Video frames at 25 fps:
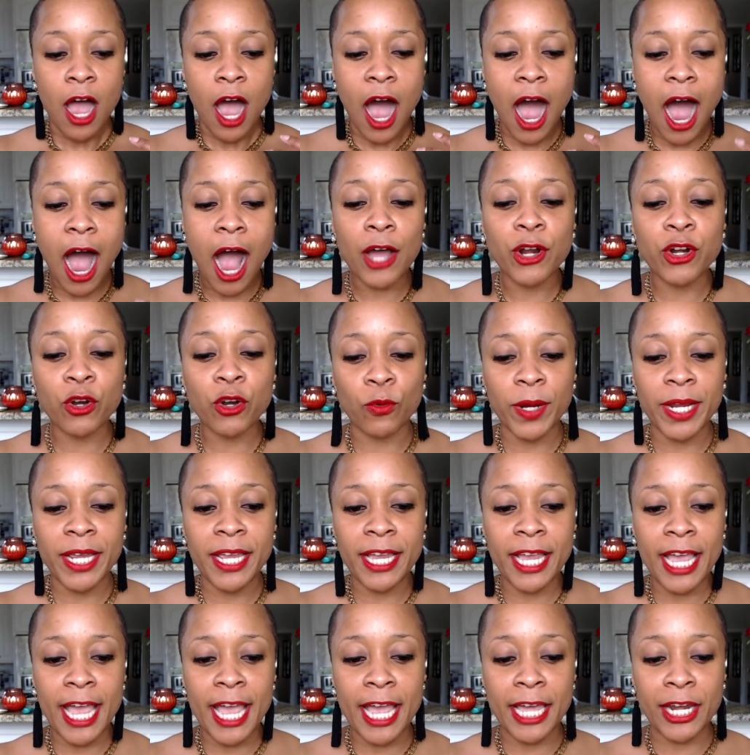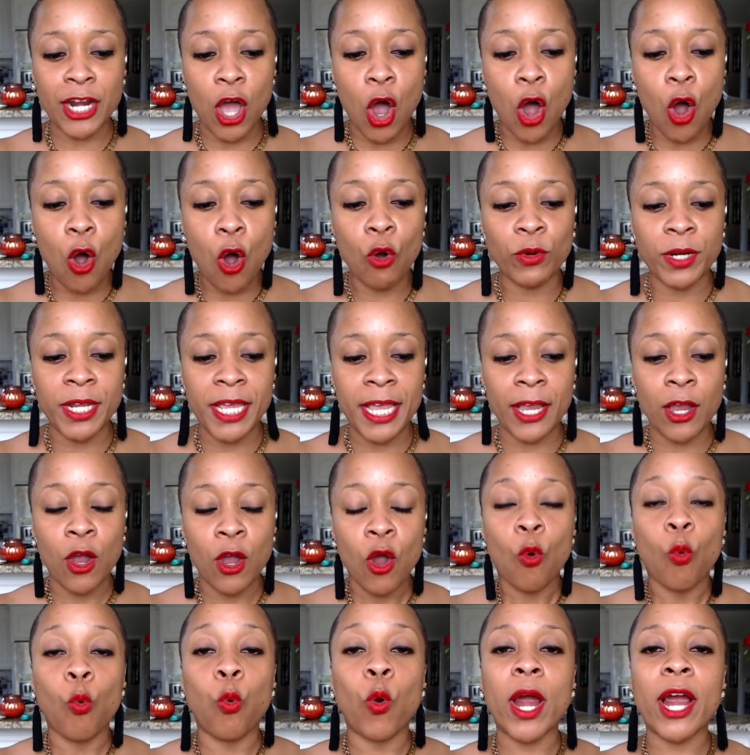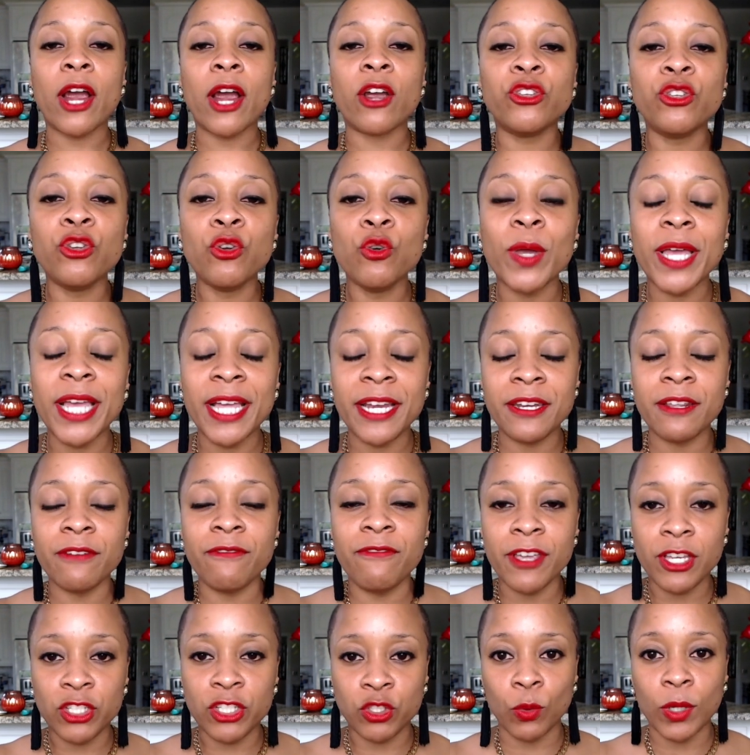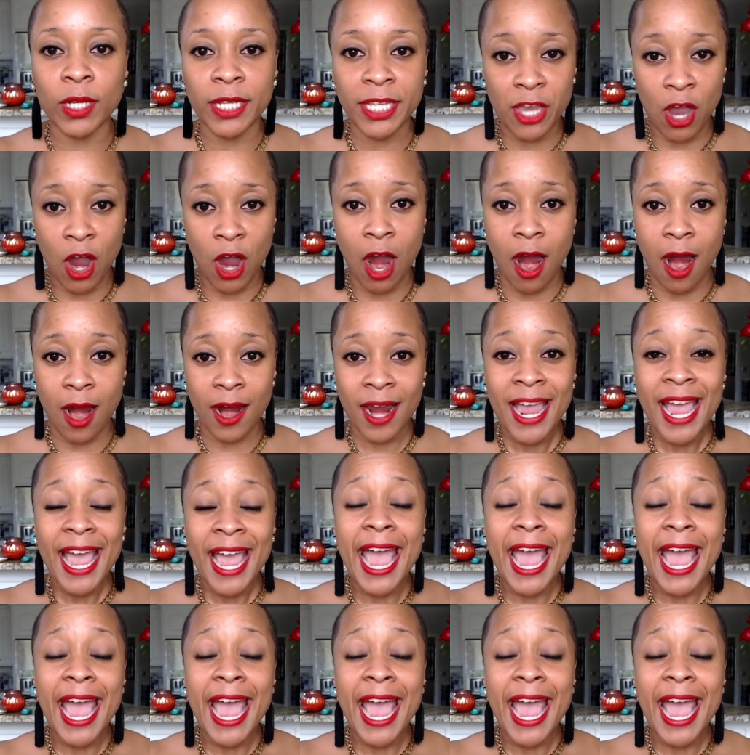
honoring and owning where you individually are.